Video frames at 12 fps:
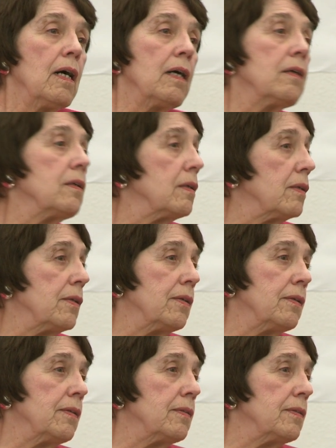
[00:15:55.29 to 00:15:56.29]

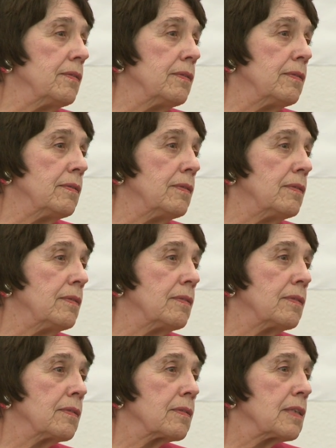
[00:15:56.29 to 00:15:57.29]
oh,
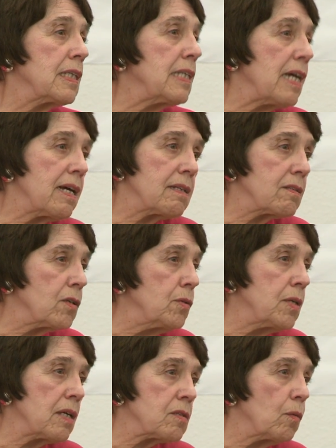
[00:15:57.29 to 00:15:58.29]
yes, who
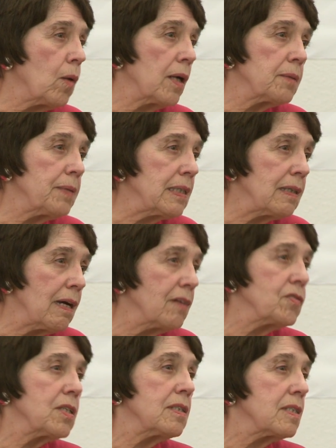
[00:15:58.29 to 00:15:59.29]
doesn't want to be
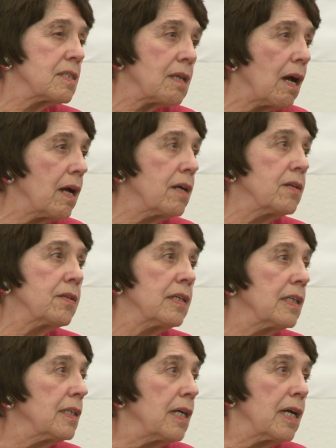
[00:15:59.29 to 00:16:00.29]
loved and desired
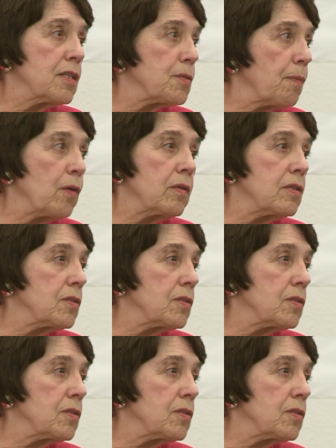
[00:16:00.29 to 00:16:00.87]
and spoken